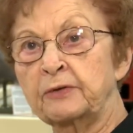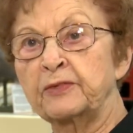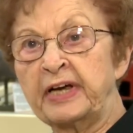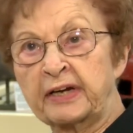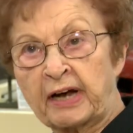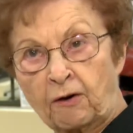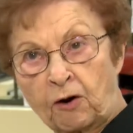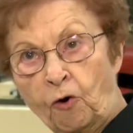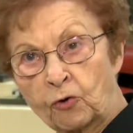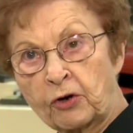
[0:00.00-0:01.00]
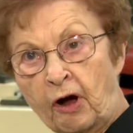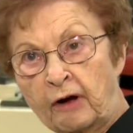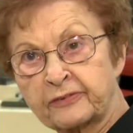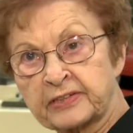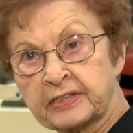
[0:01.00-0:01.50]
and we had our own
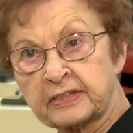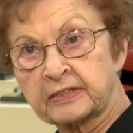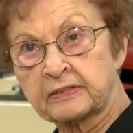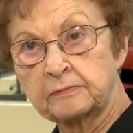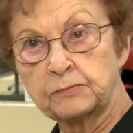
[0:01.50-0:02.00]
offices,